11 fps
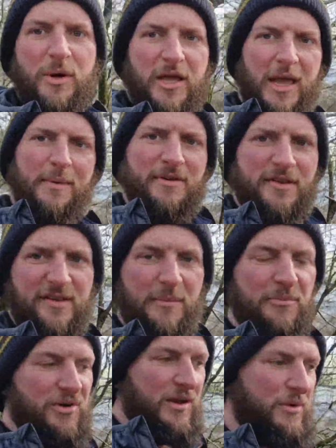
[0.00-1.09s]
We came in
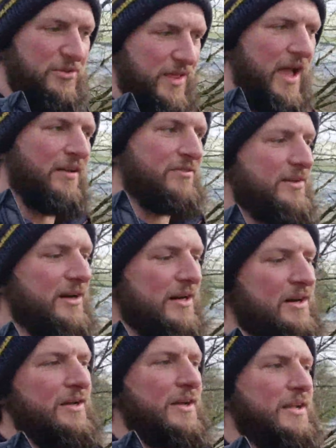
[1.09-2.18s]
December and he was there, so
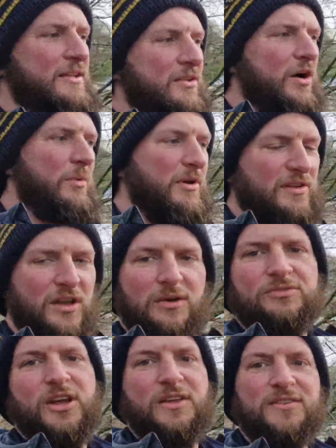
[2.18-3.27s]
there's always an
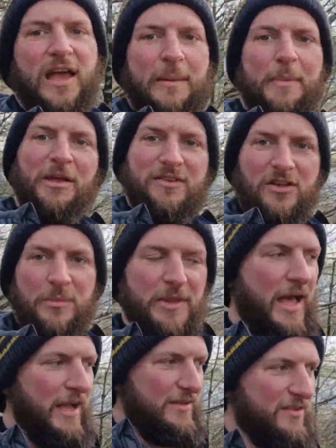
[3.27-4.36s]
off chance that he may still be
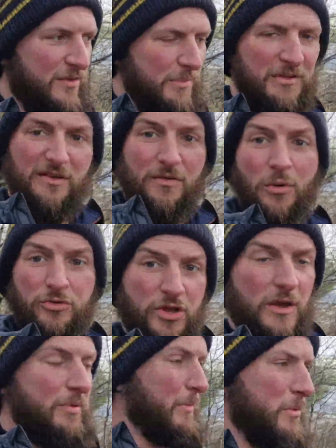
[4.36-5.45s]
there because it's a busy route, so
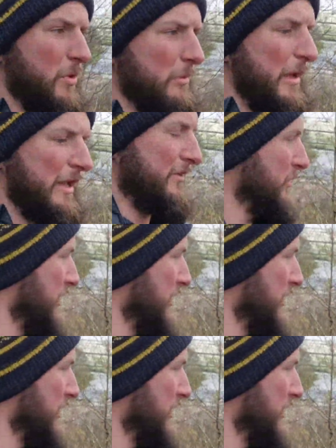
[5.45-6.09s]
he probably will make his